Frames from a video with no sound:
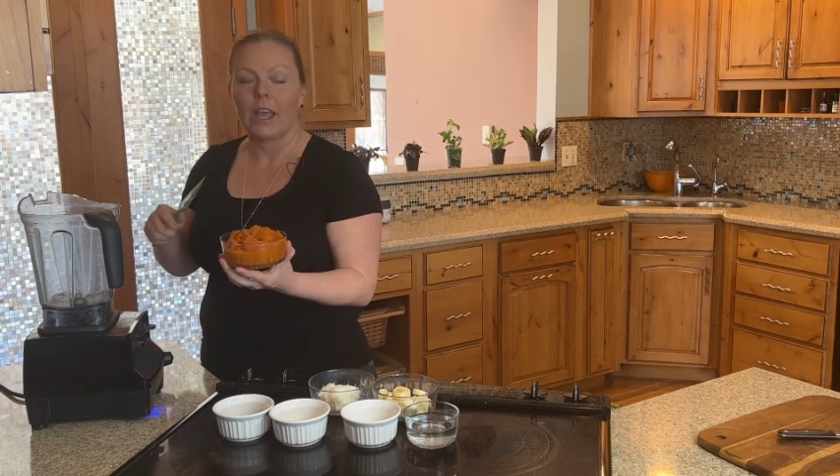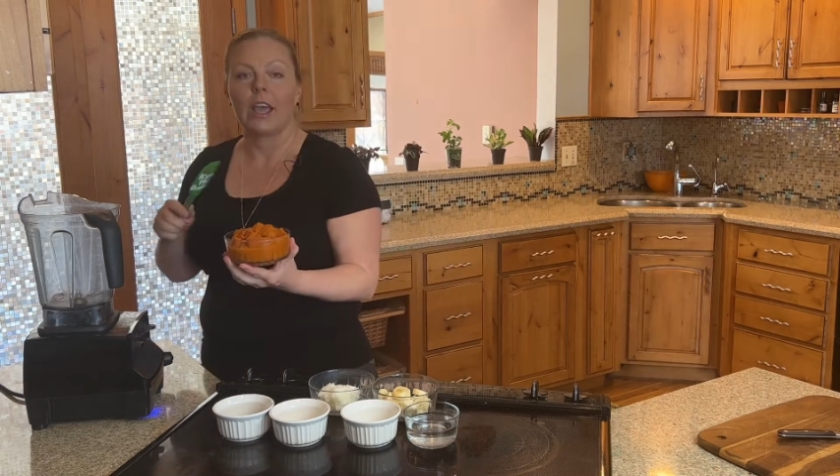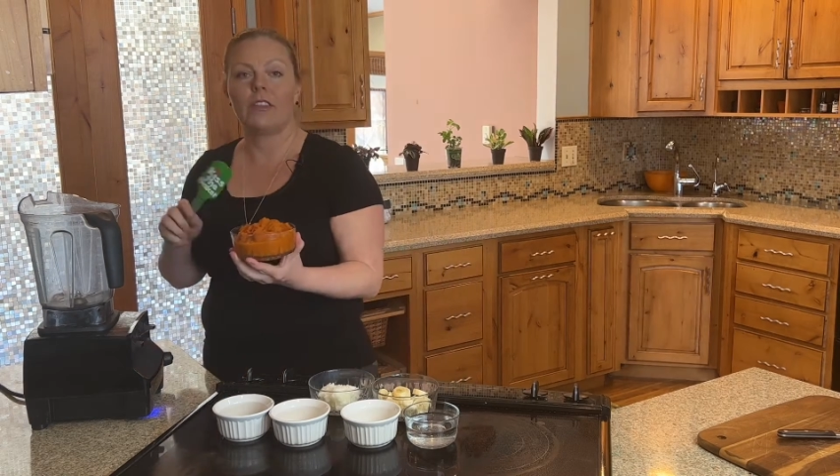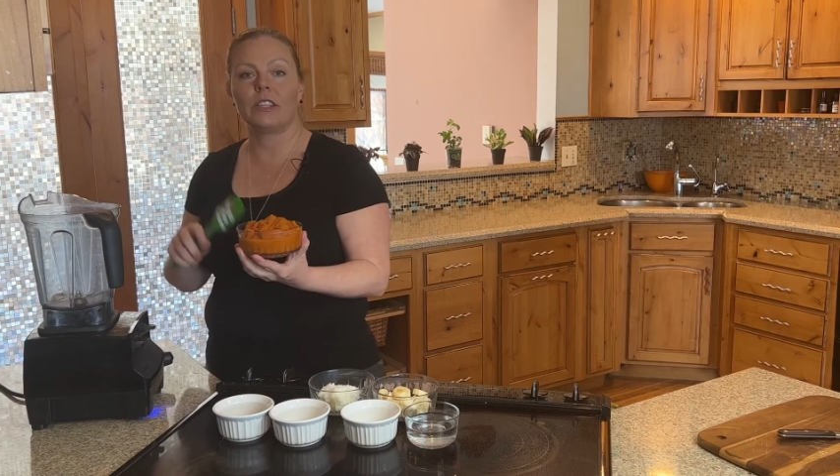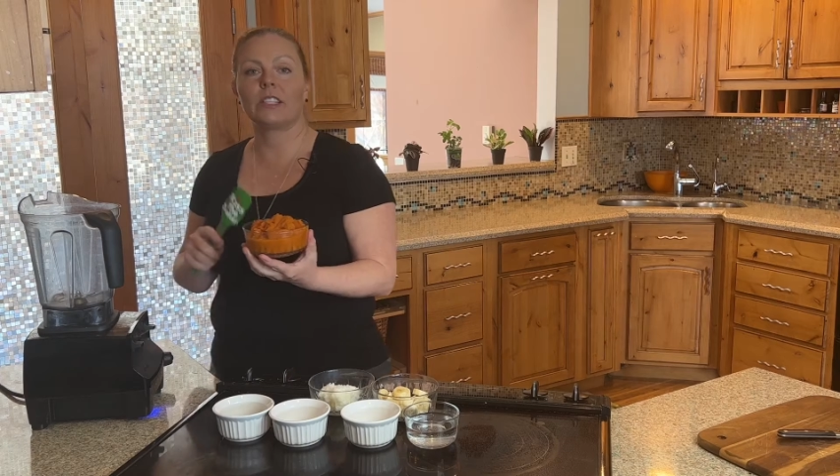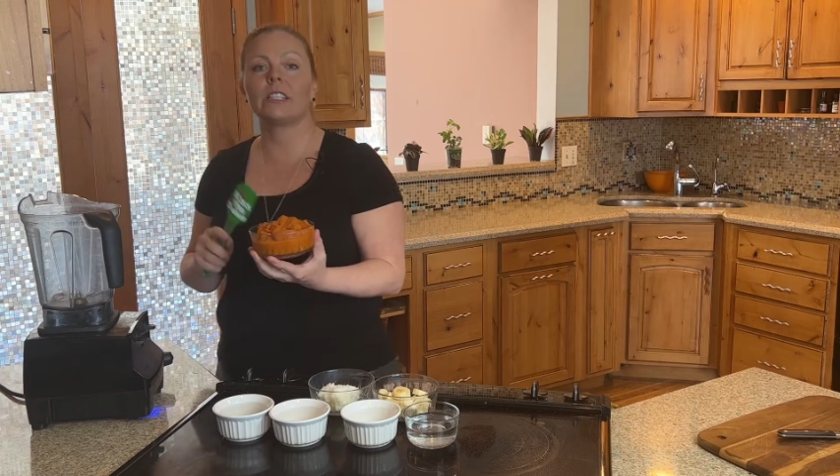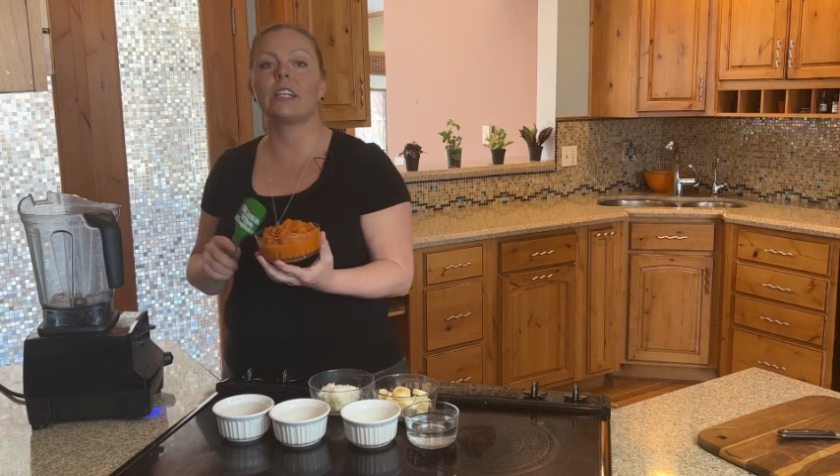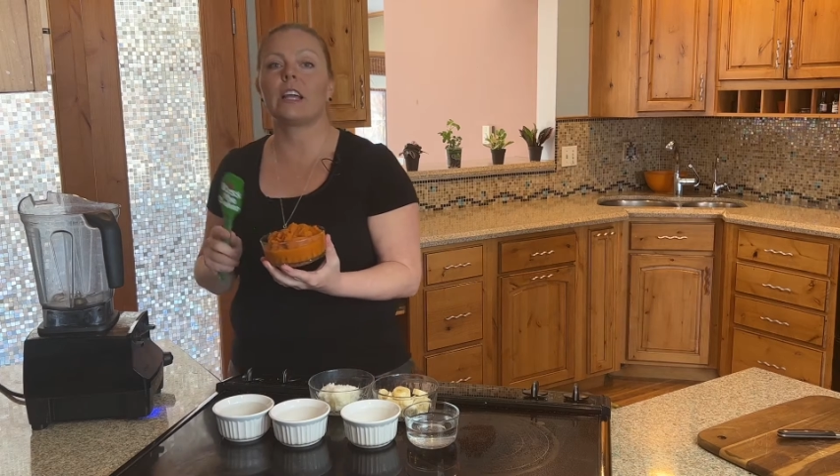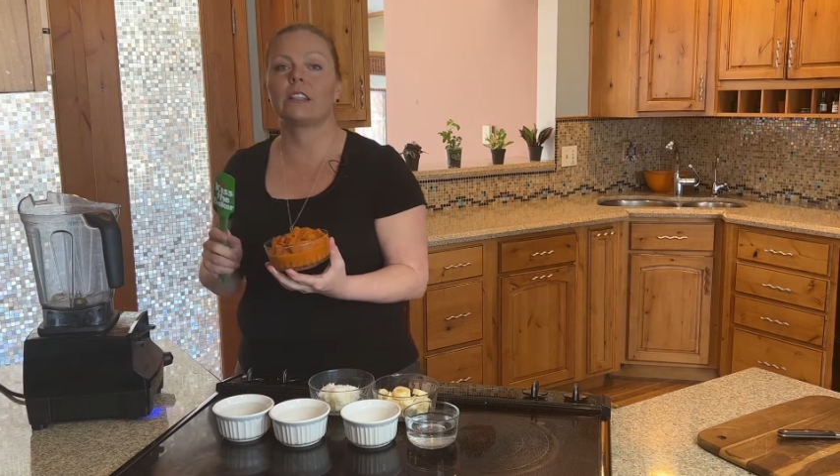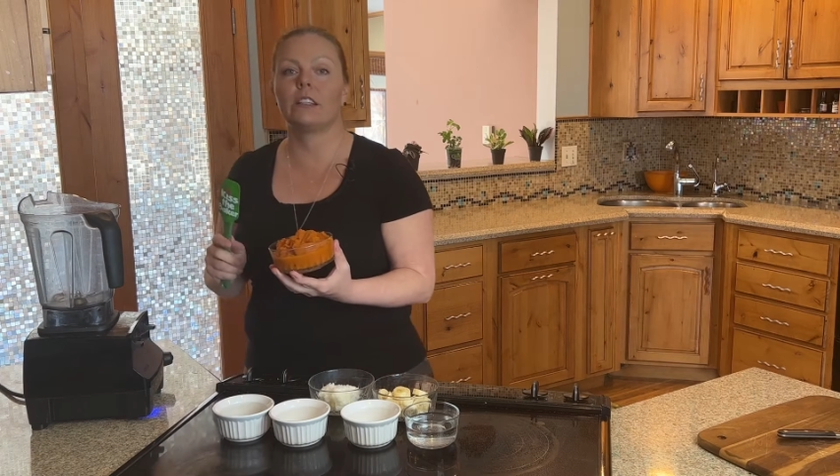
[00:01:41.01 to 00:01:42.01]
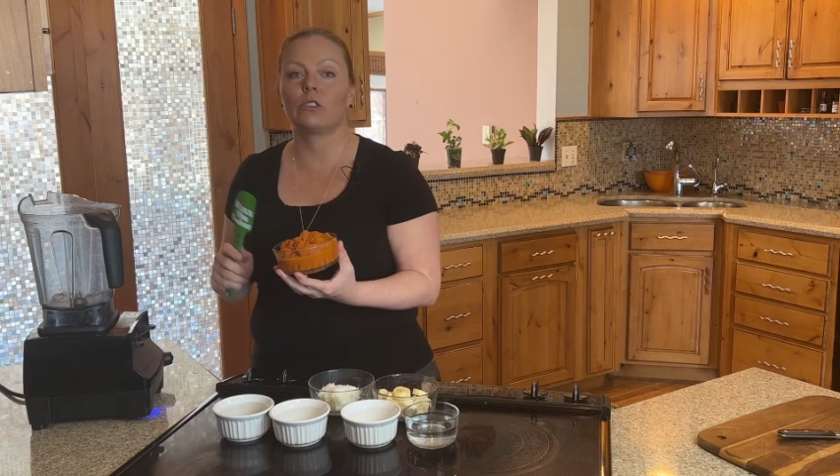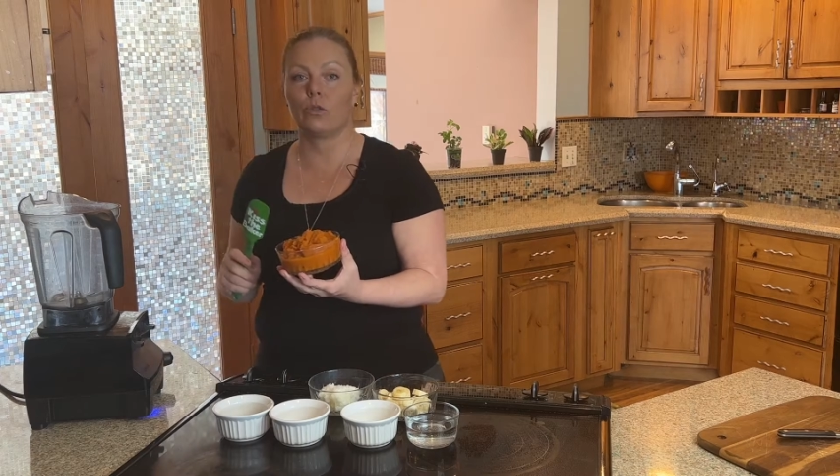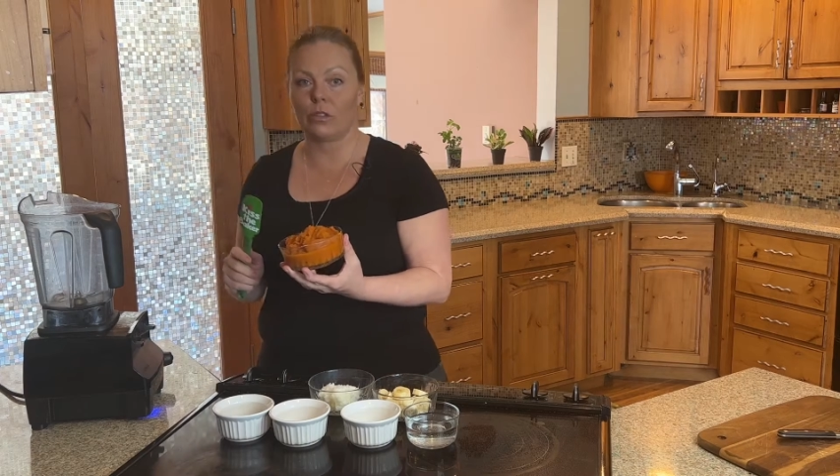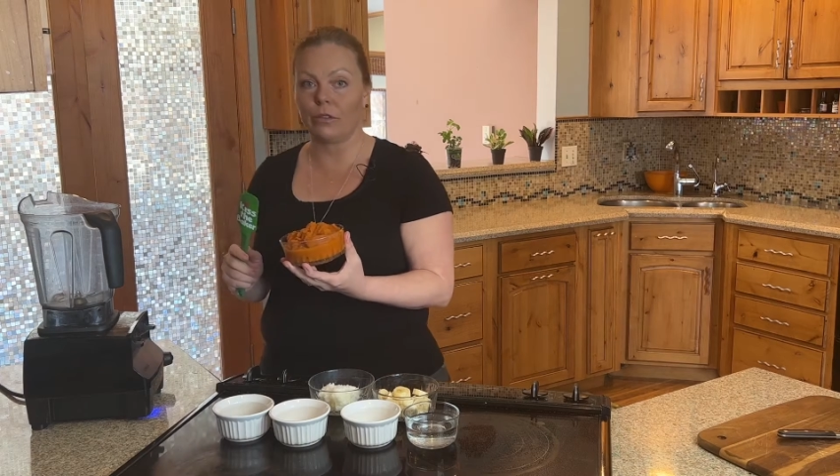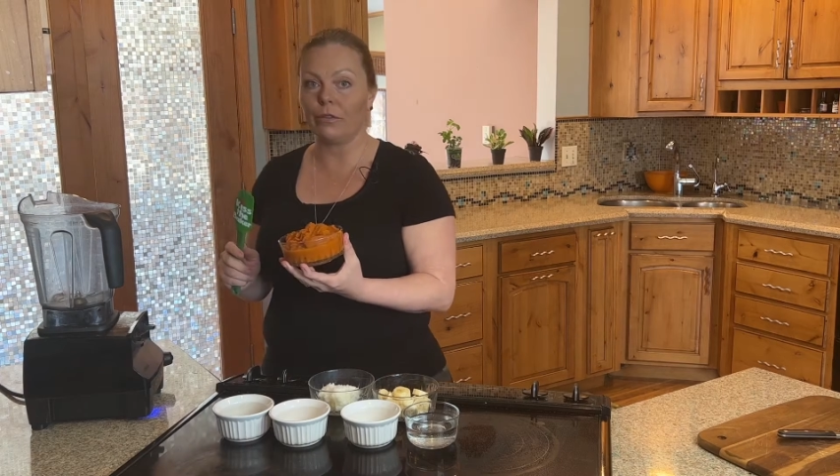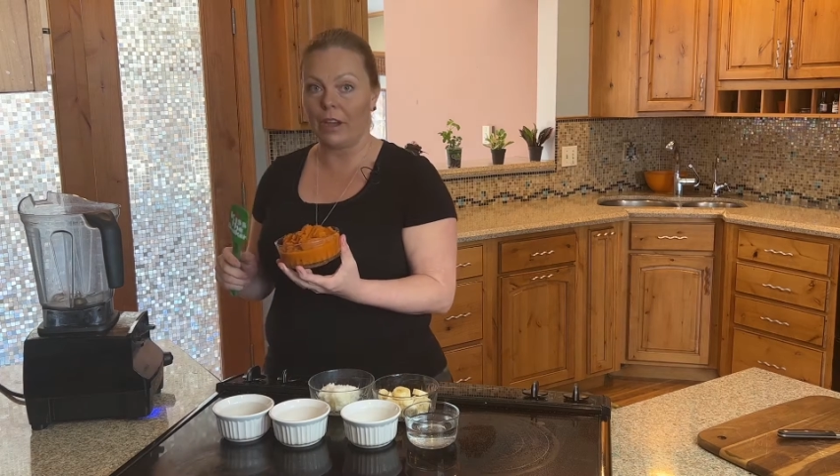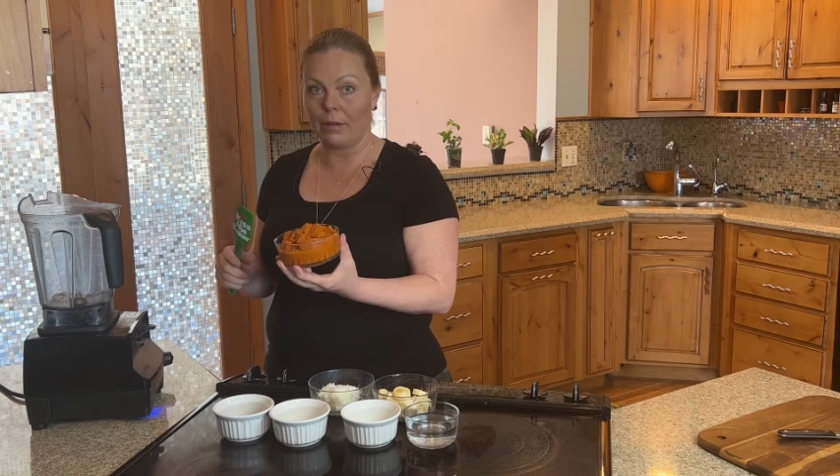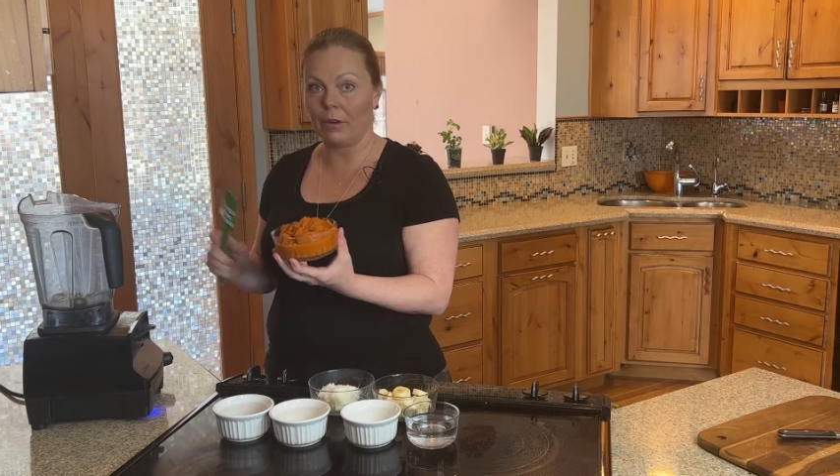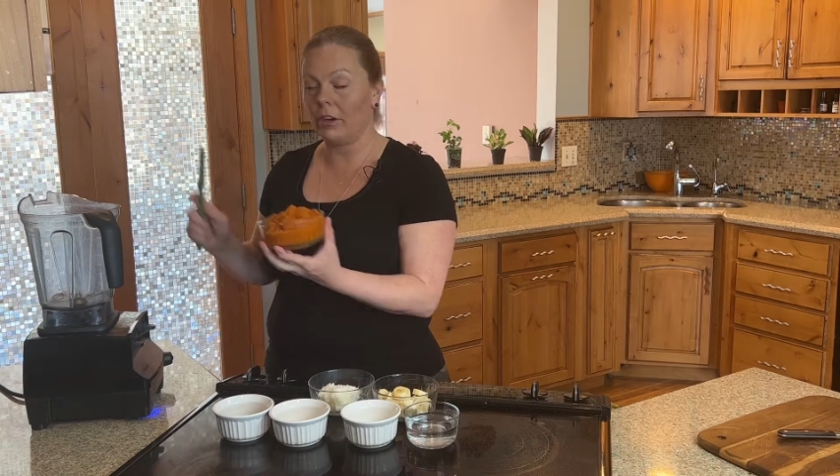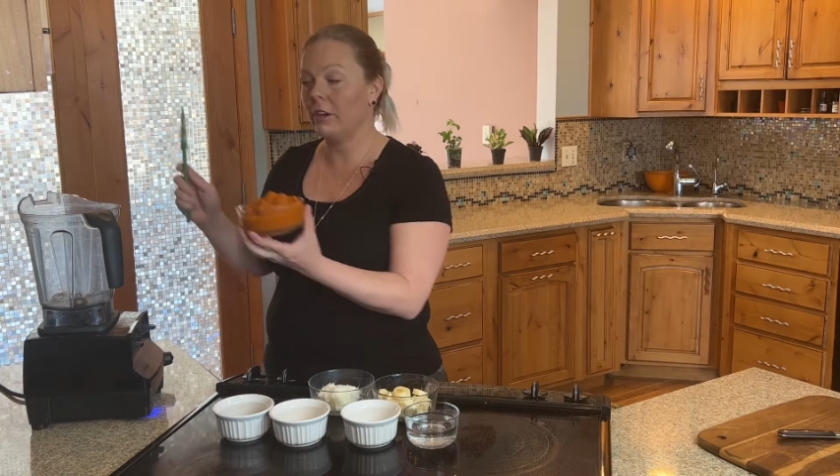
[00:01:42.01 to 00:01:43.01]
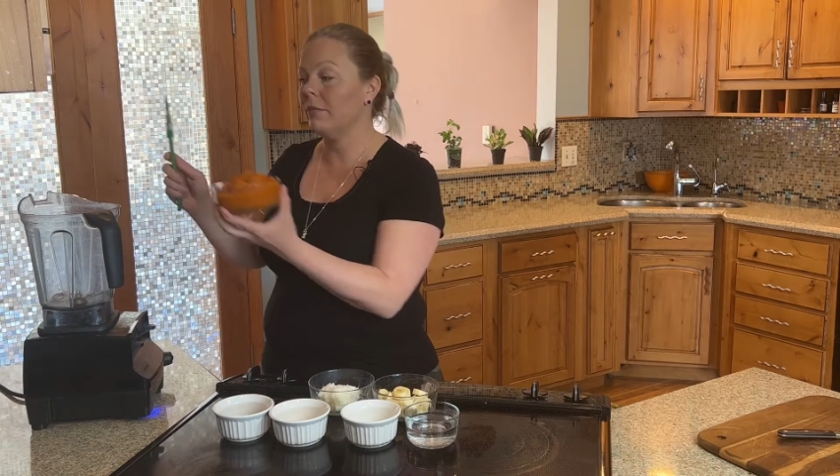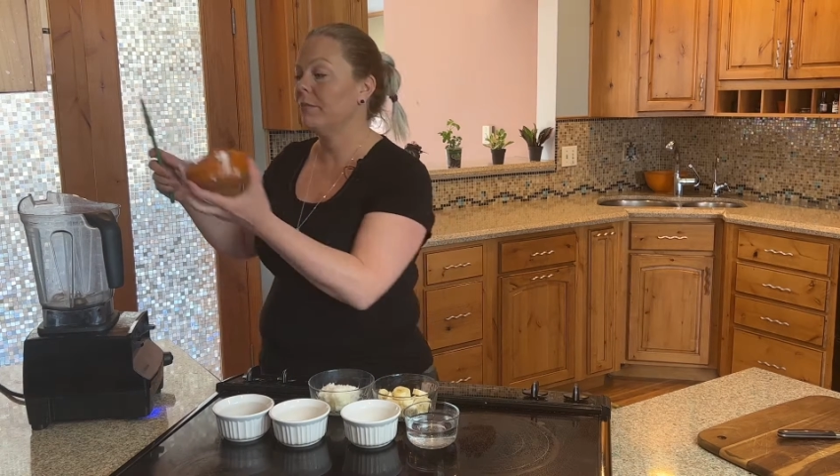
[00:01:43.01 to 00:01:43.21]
And this is an excellent source of fiber,